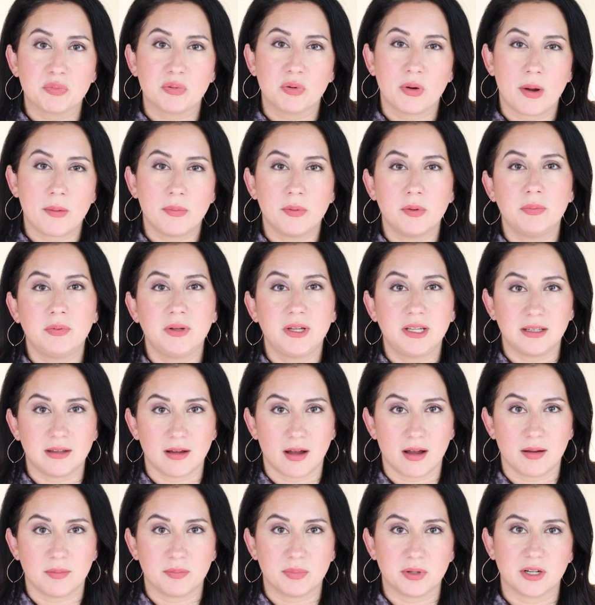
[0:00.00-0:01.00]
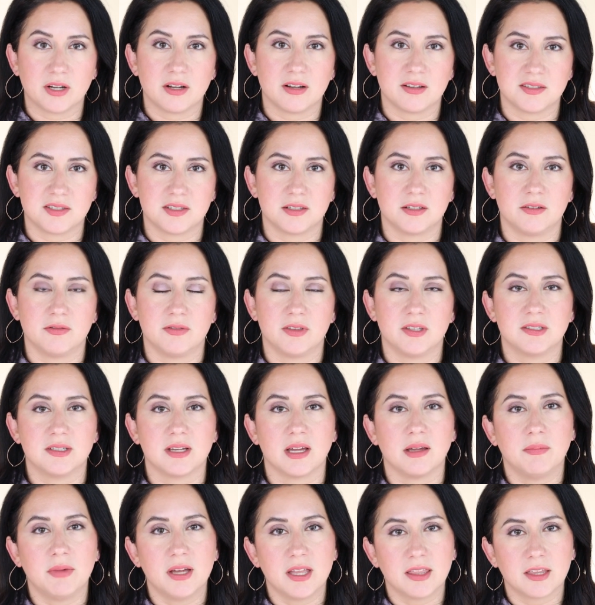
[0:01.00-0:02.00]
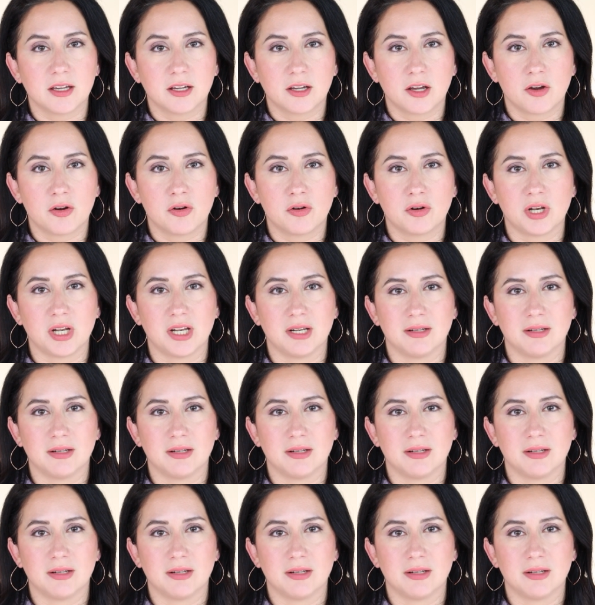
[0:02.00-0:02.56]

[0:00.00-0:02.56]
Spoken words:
Probably not, because of the dimethicone